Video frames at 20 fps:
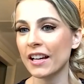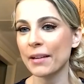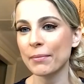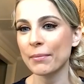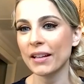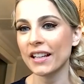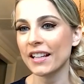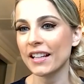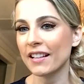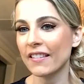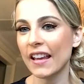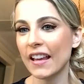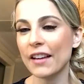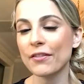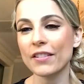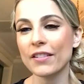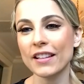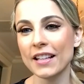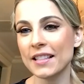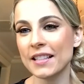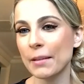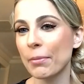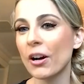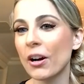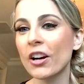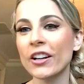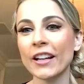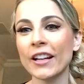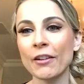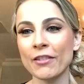I mean, like, it's a
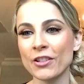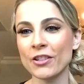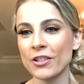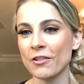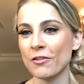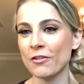party when Joe